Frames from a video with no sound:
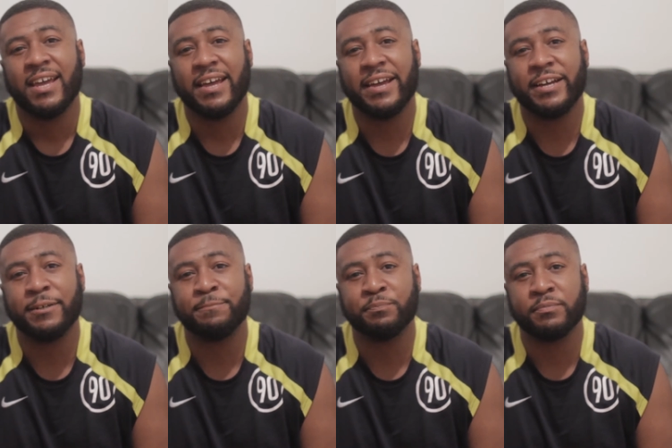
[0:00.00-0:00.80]

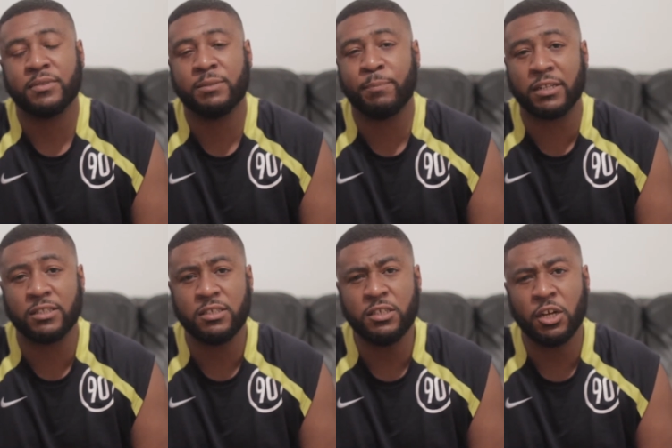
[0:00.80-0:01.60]
Um,
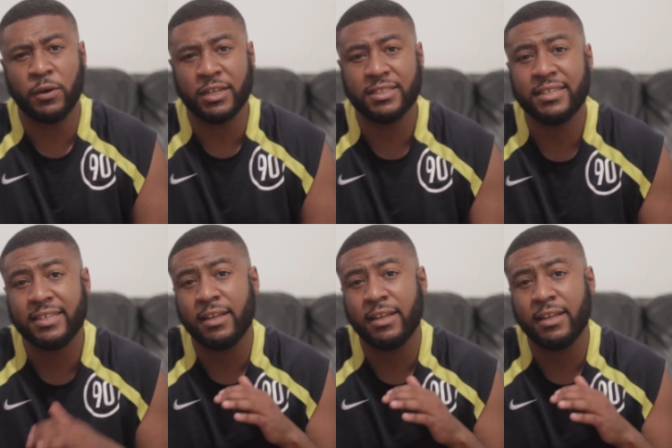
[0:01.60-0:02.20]
but you know, as the